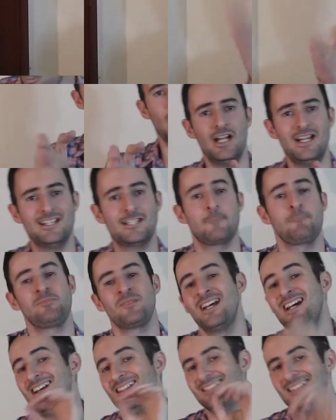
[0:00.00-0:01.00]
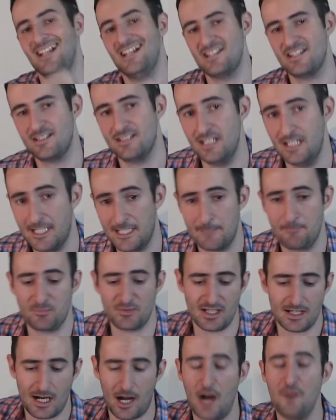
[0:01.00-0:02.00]
Guys, last thing,
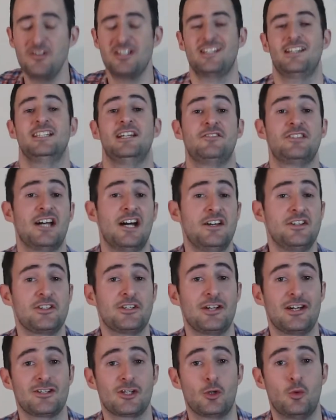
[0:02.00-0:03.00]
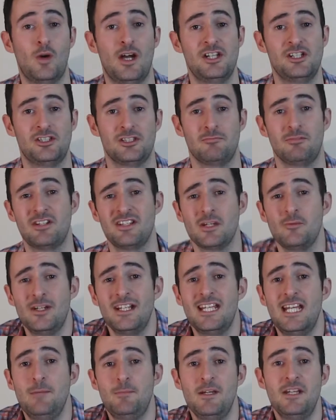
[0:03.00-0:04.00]
obviously I'd love to ask you guys a question because I want
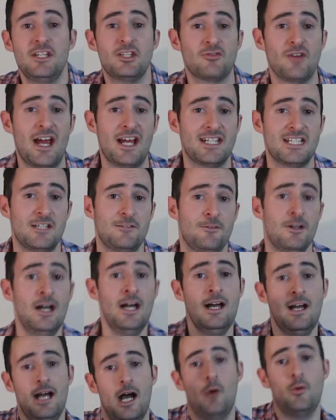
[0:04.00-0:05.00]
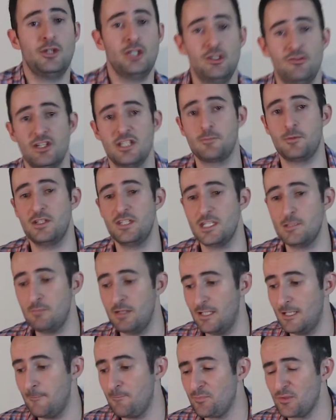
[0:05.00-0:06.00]
to keep it interactive. I want you to respond to
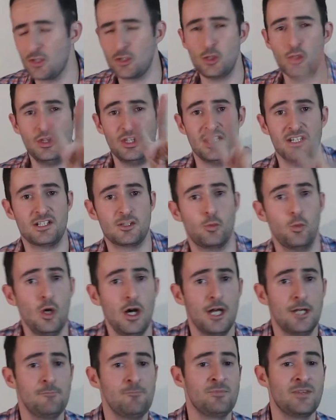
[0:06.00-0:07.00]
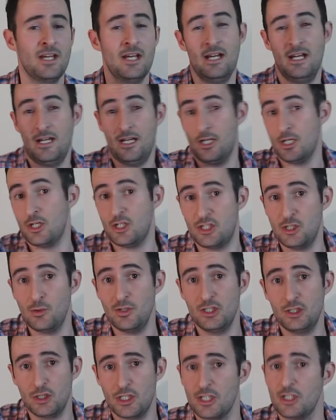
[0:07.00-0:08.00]
me. Two things. One, do you
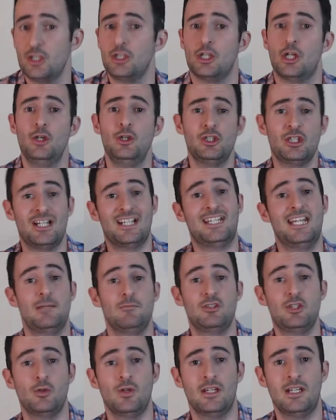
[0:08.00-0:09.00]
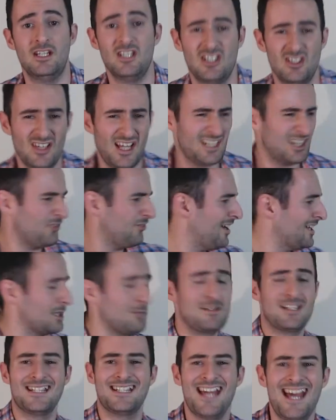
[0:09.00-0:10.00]
enjoy the show? Should I keep doing it? Do you like the fact I'm
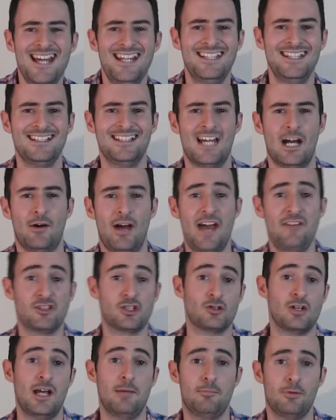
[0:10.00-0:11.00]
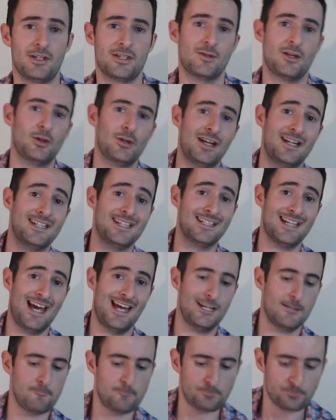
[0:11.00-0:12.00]
standing now? I have a tripod, so I thought I'd
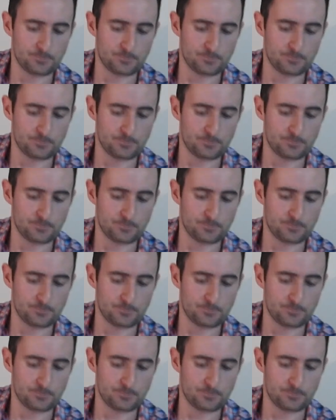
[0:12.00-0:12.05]
stand.